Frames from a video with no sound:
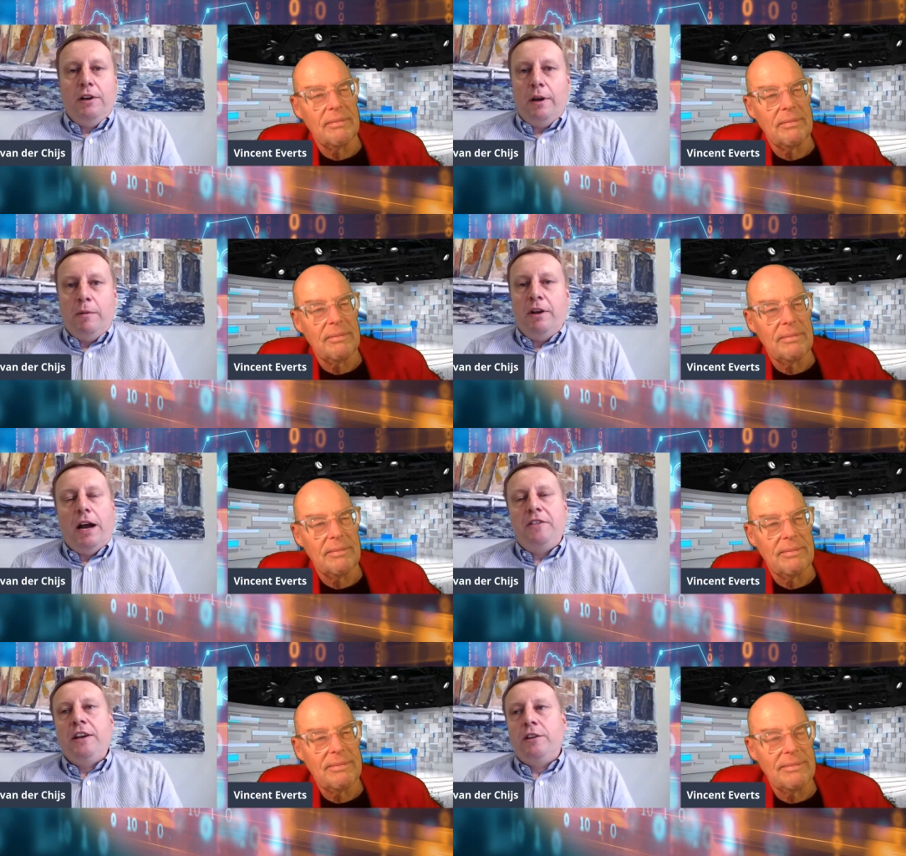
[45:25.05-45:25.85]
Speaker 1: i mean
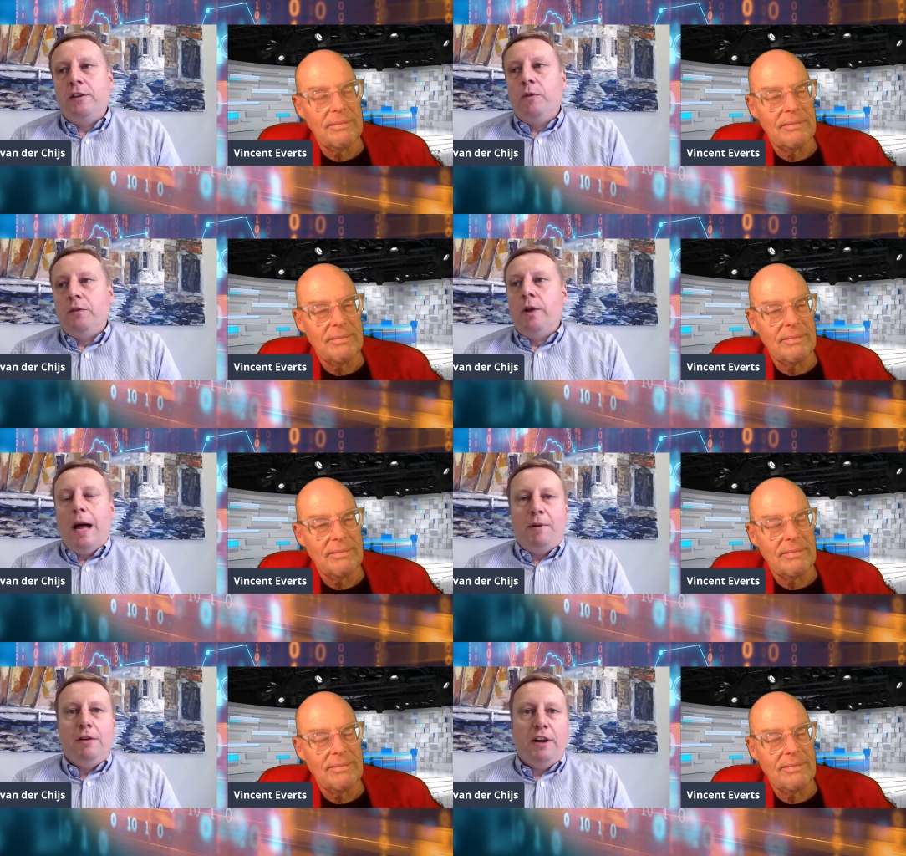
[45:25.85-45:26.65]
i think what will
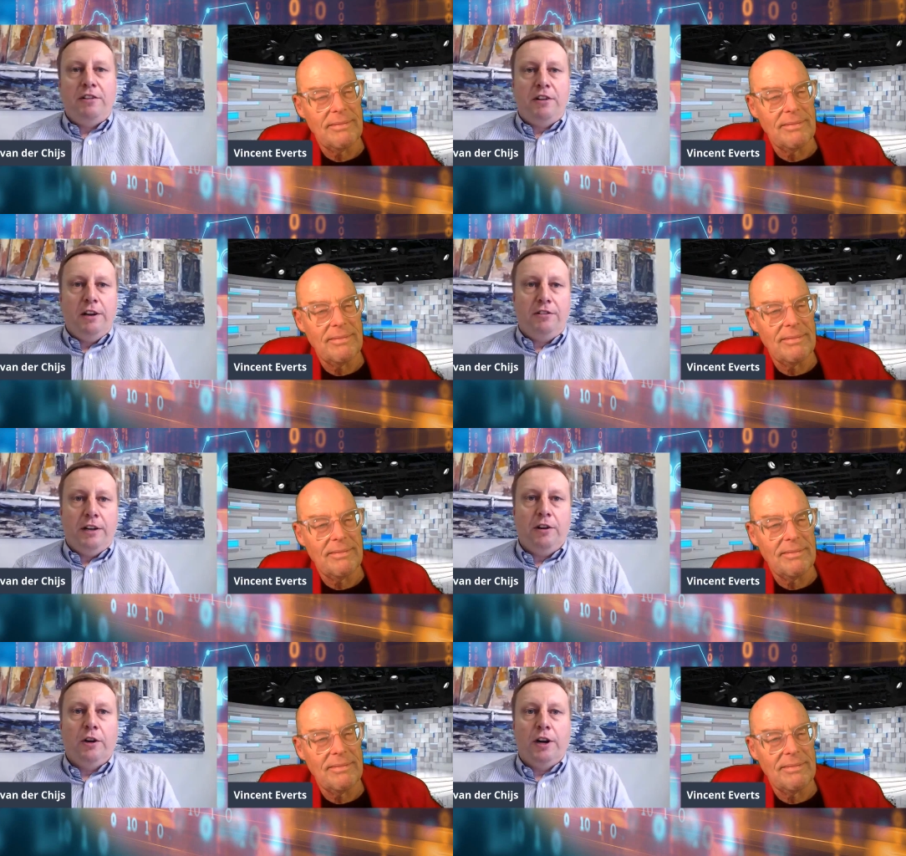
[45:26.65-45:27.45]
happen eventually is
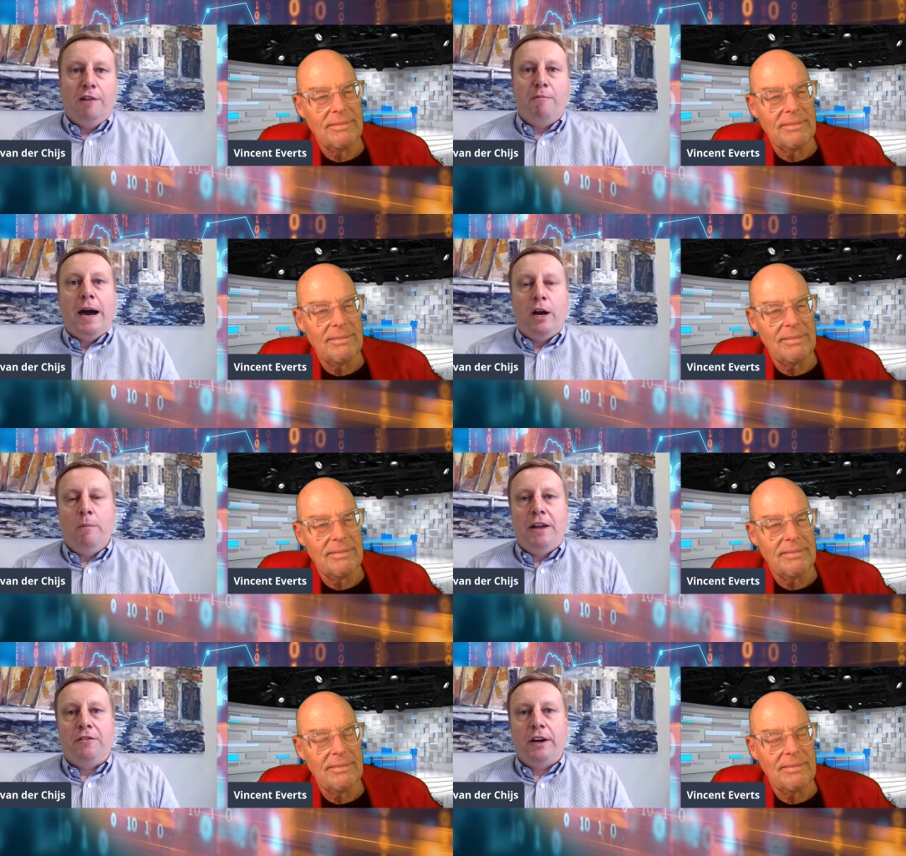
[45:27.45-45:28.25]
that you're going to have
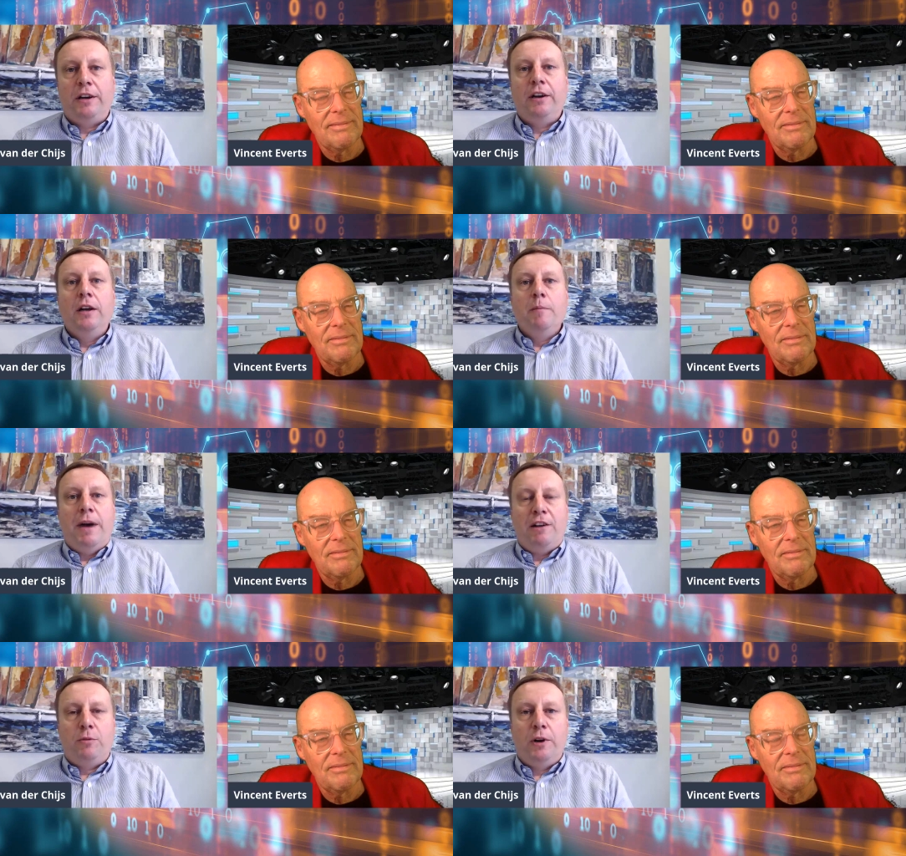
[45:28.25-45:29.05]
biometric
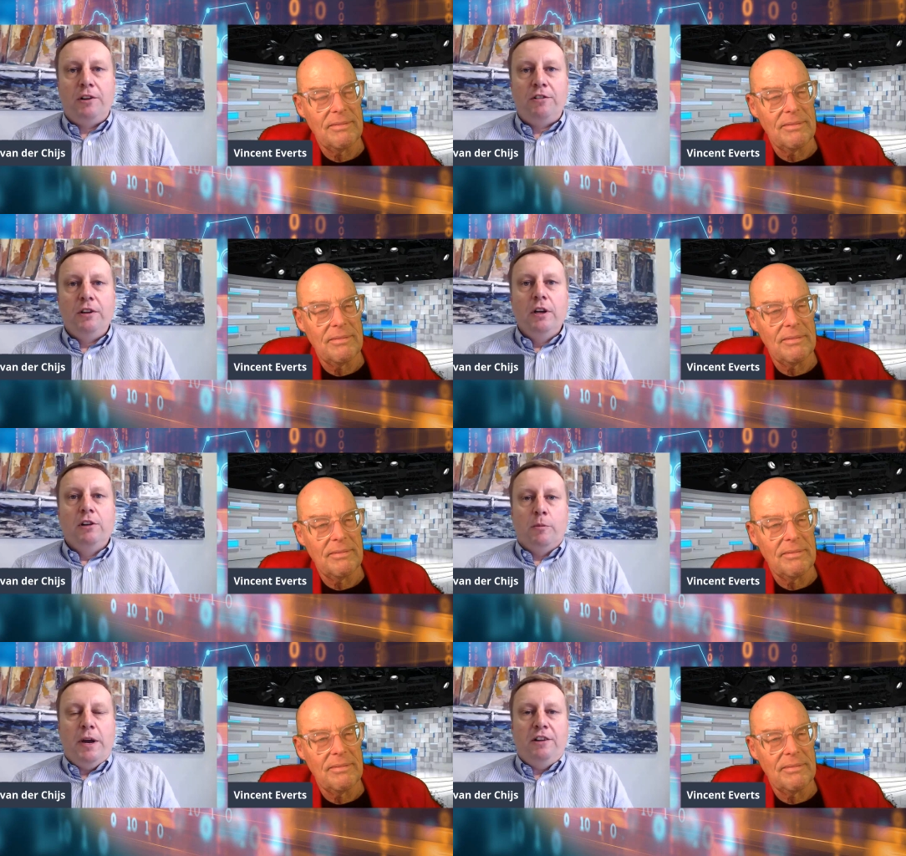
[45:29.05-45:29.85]
passwords
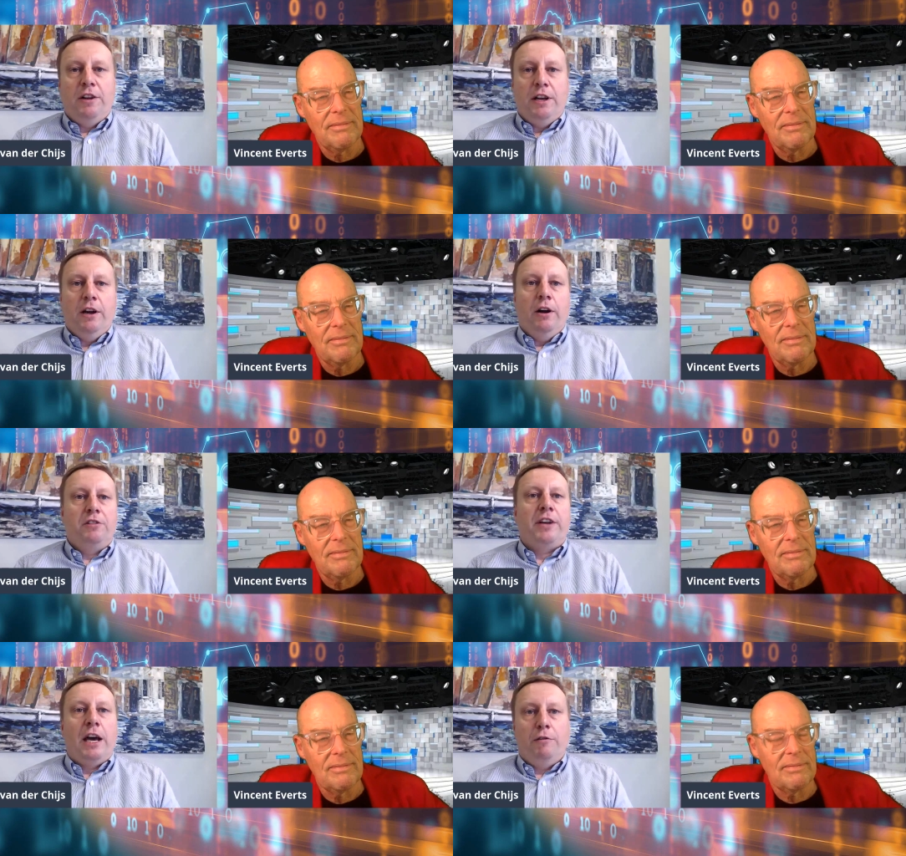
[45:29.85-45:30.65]
so basically you know a
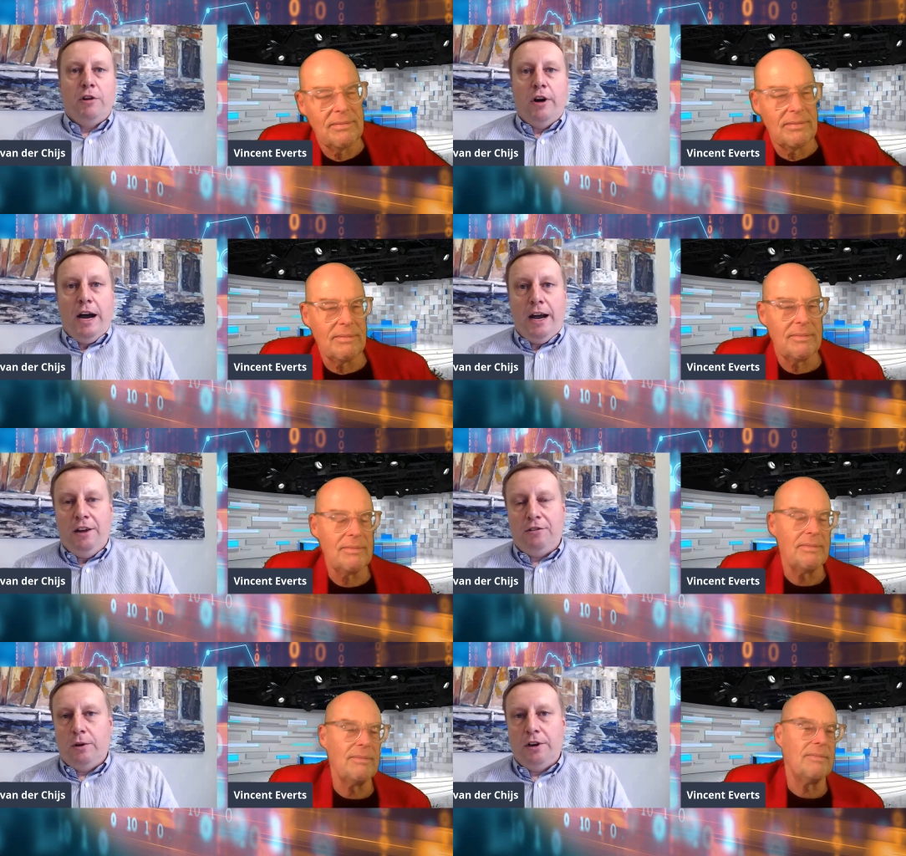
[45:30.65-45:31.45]
scan of your
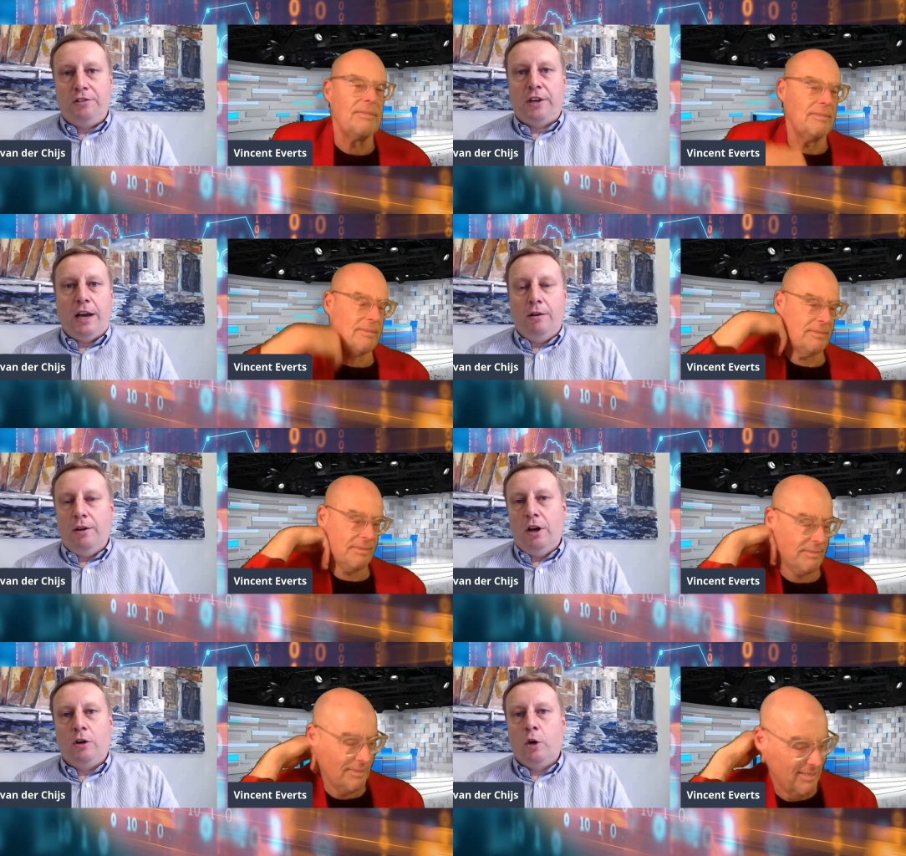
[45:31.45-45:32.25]
eyes or a scan you
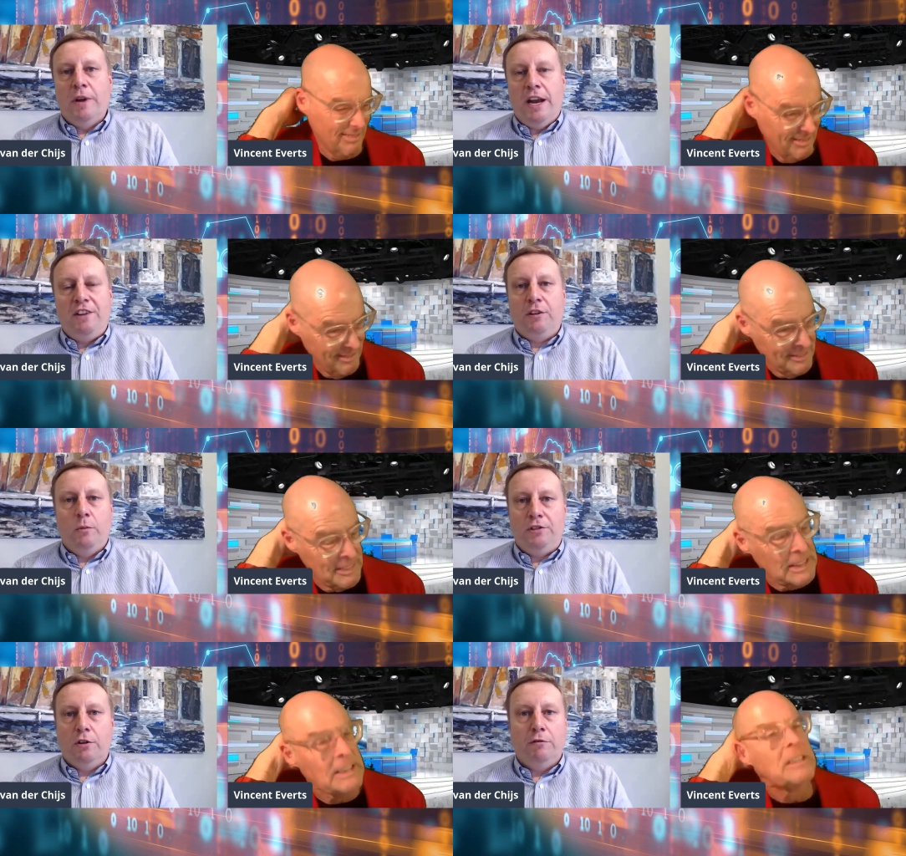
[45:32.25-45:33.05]
know a combination
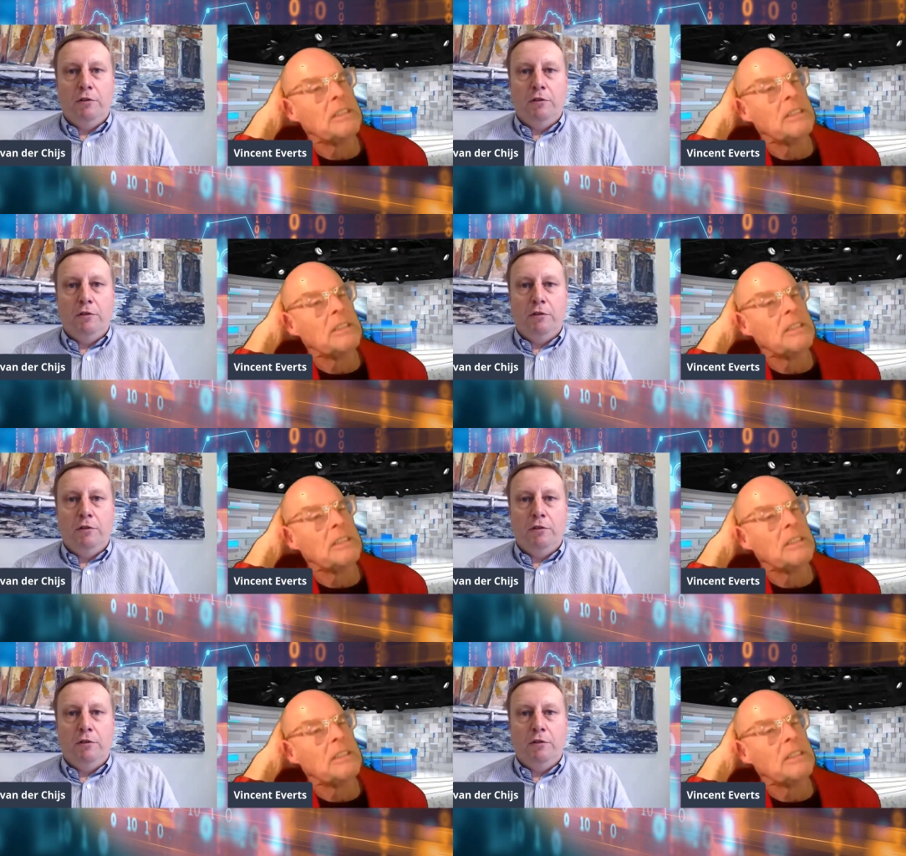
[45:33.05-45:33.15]
with your